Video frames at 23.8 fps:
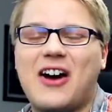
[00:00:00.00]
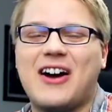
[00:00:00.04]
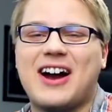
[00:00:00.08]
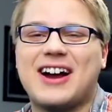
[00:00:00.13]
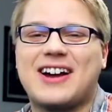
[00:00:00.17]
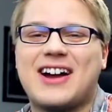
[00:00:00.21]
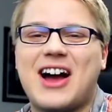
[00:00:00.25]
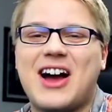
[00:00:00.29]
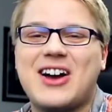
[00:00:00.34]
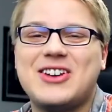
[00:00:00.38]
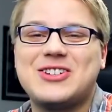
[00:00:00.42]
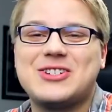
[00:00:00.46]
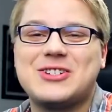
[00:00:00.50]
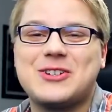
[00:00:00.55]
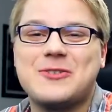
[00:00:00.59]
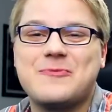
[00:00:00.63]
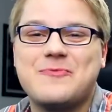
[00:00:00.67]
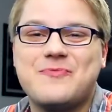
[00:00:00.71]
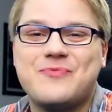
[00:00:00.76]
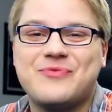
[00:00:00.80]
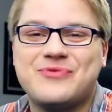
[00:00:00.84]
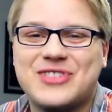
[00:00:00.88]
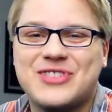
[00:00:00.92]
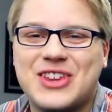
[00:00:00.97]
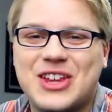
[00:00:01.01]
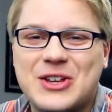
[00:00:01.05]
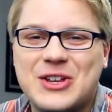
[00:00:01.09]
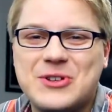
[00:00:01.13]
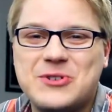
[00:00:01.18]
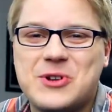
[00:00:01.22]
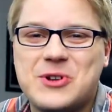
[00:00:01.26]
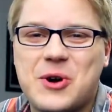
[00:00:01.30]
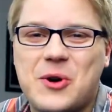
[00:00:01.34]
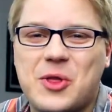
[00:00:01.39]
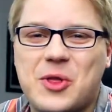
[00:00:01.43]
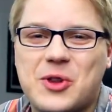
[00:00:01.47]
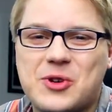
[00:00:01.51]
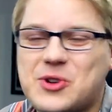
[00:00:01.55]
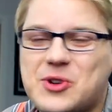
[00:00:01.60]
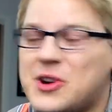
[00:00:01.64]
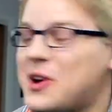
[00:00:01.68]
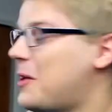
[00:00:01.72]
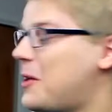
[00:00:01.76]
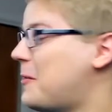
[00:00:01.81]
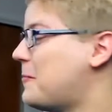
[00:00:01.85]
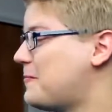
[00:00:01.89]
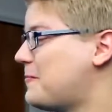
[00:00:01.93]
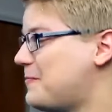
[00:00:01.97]
All right, guys, you know the
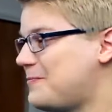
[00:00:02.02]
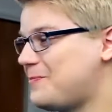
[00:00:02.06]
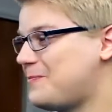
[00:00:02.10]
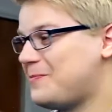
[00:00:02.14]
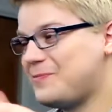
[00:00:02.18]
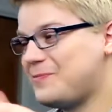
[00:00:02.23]
drill.